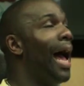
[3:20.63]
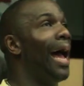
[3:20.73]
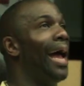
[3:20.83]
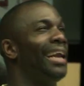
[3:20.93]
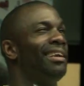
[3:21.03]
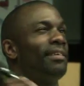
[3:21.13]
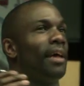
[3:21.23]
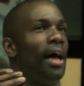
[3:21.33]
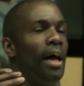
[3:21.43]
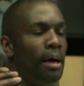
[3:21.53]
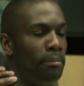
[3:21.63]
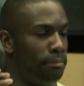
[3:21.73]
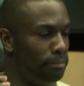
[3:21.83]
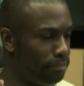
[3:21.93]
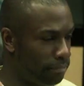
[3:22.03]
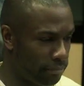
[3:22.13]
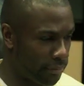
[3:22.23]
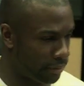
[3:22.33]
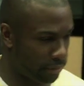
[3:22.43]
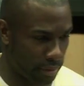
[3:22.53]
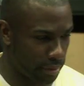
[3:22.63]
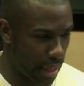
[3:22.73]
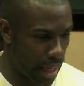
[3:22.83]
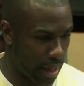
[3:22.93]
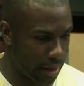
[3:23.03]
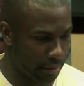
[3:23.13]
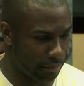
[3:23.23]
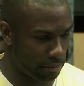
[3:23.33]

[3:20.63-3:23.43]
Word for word: and um, uh,